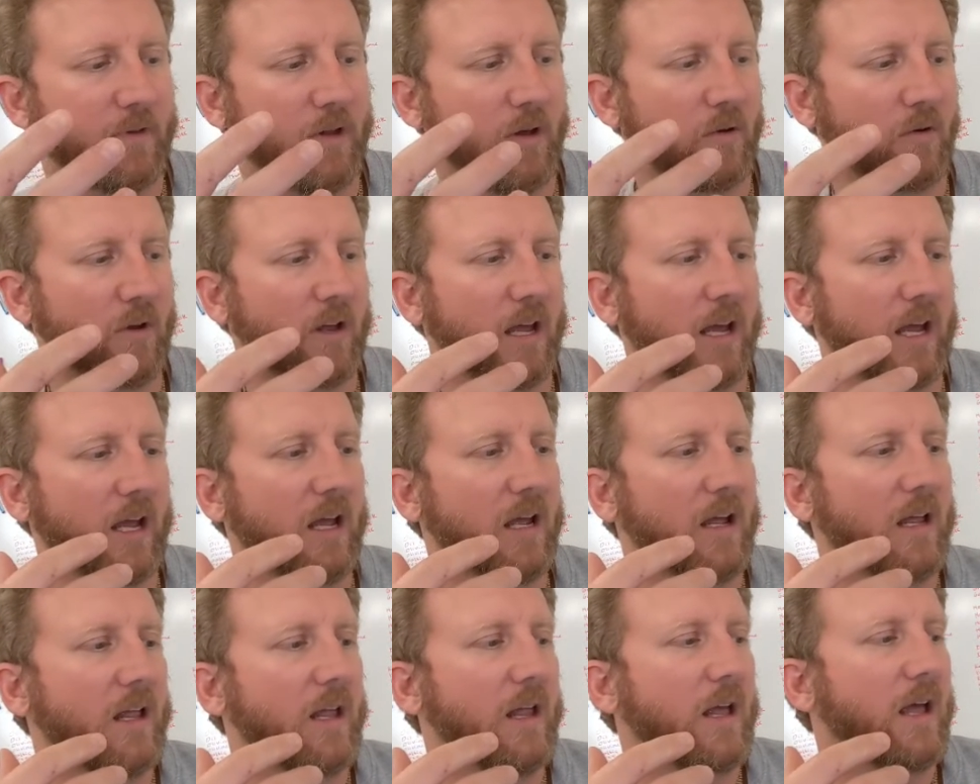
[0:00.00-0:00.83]
Okay.
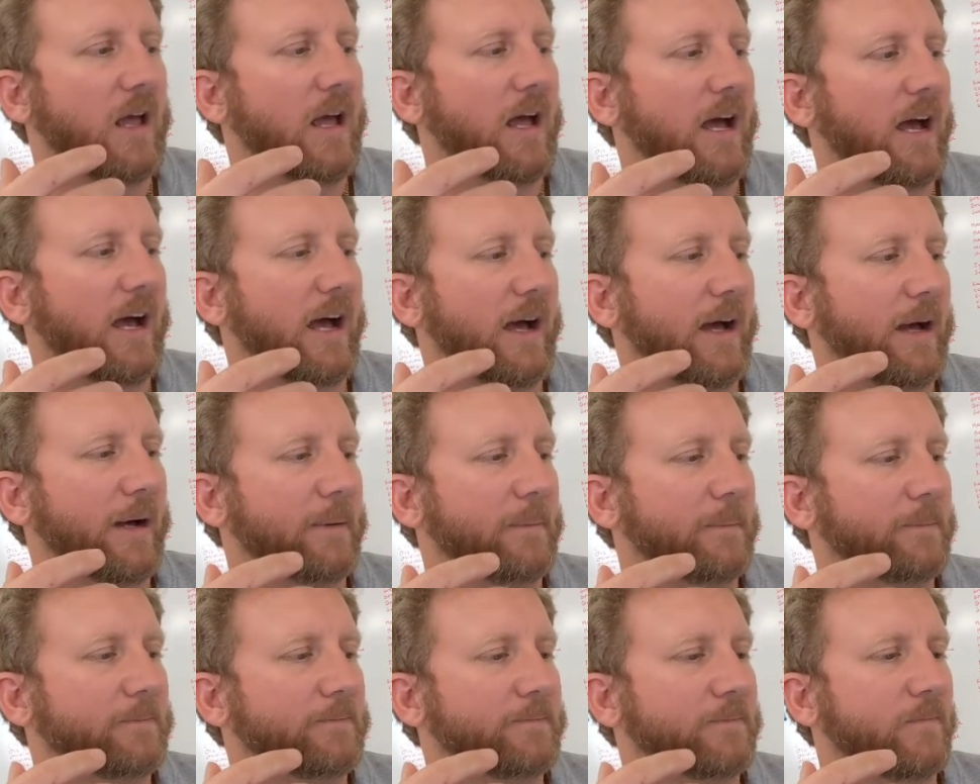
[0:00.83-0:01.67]

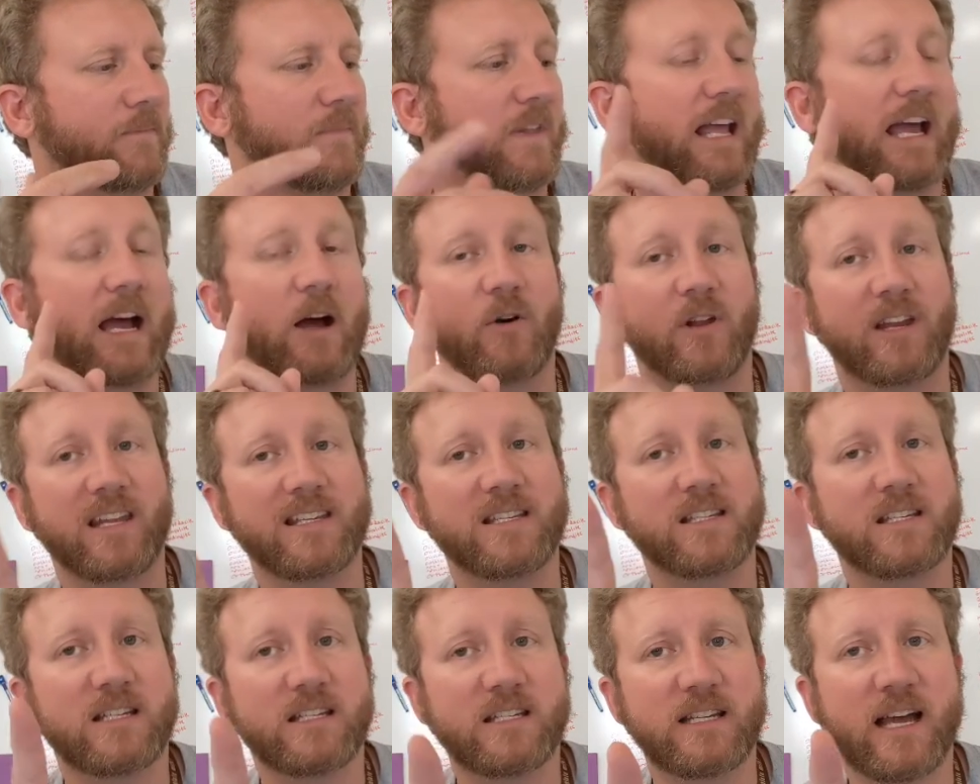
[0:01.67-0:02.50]
Now it
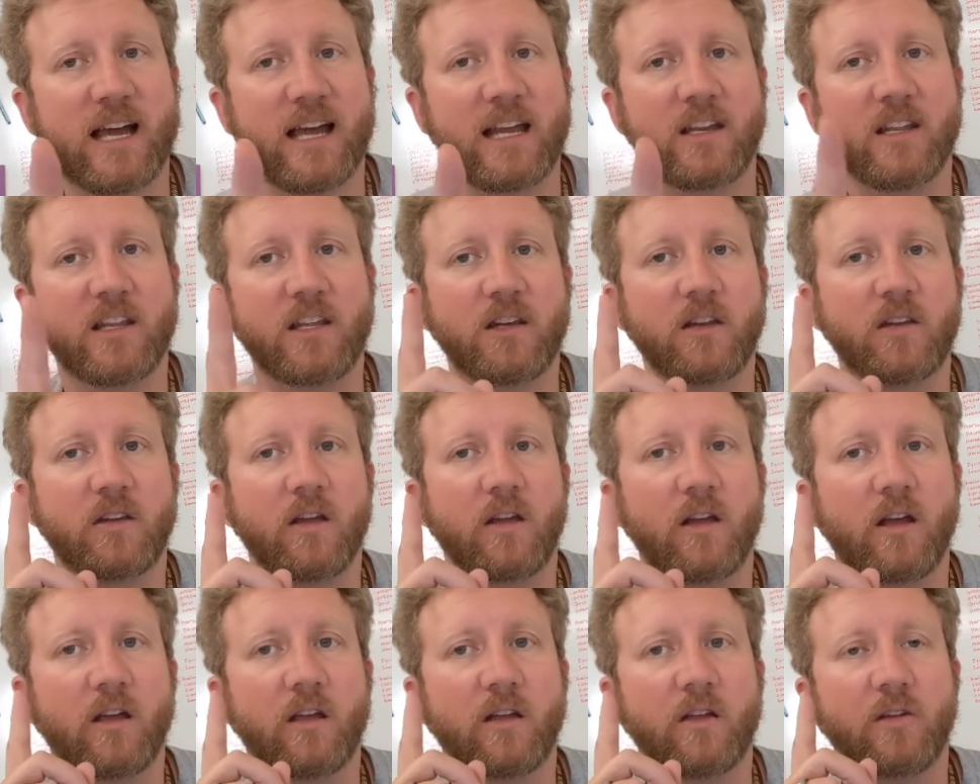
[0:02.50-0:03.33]
is designed that
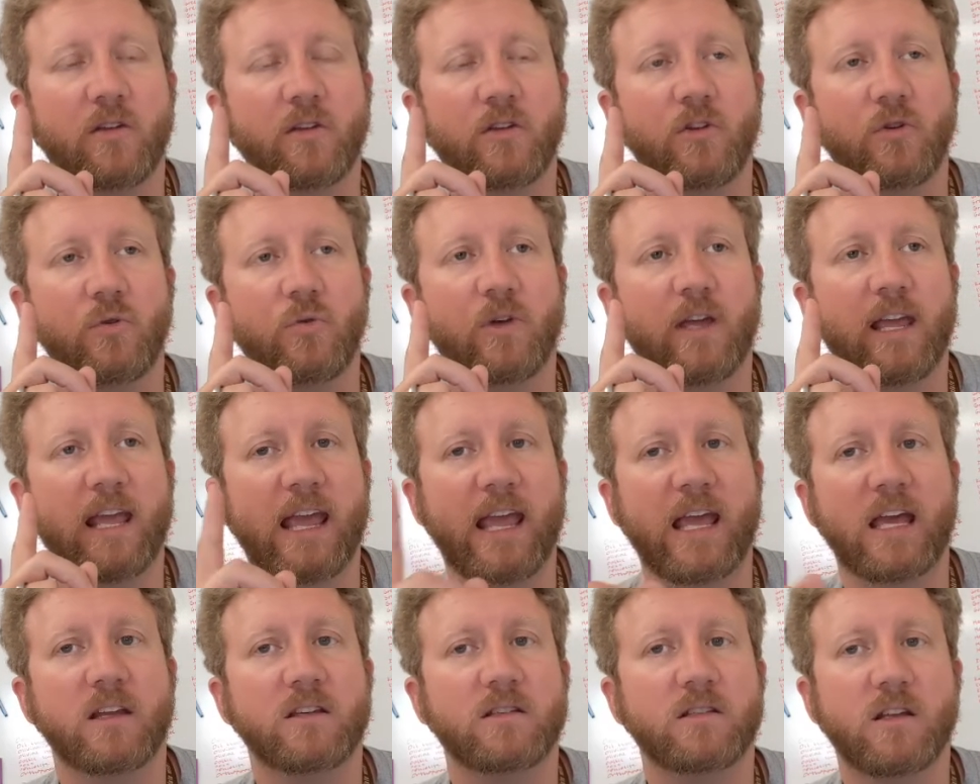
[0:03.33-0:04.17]
you
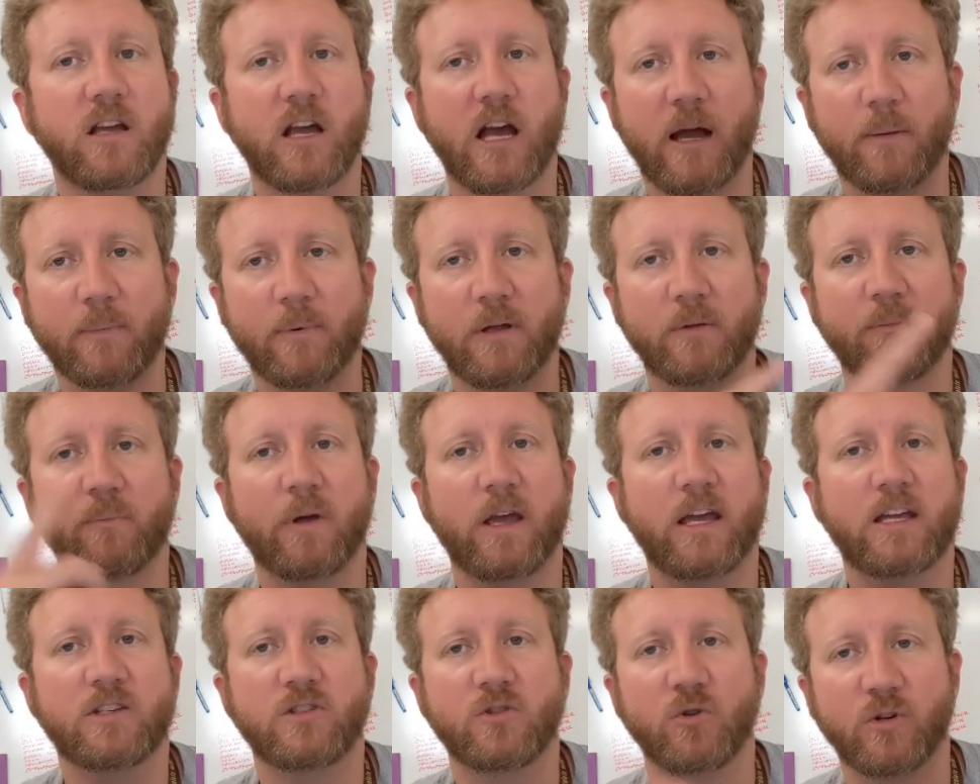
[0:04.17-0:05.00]
can't copy and
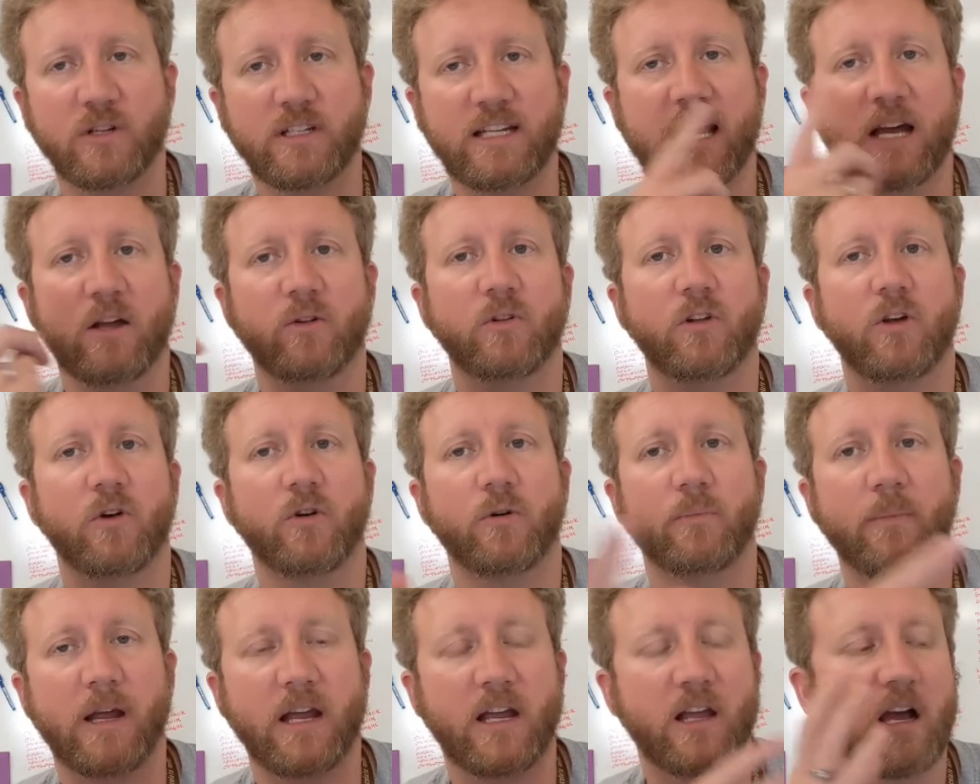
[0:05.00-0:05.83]
paste or download
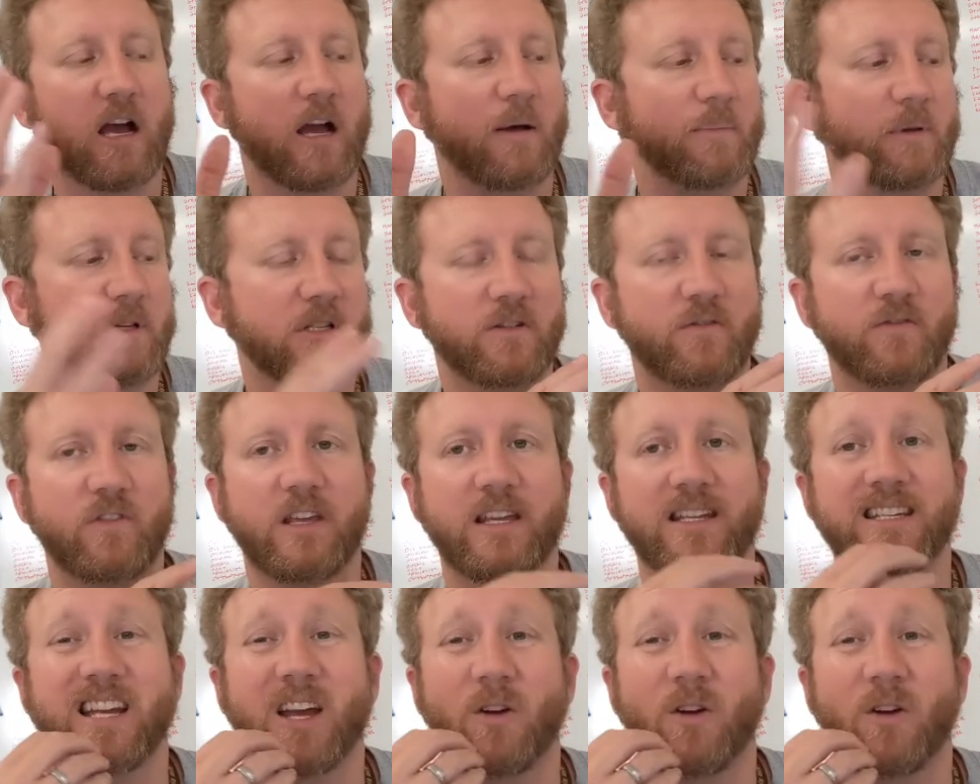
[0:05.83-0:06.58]
or make copies of these.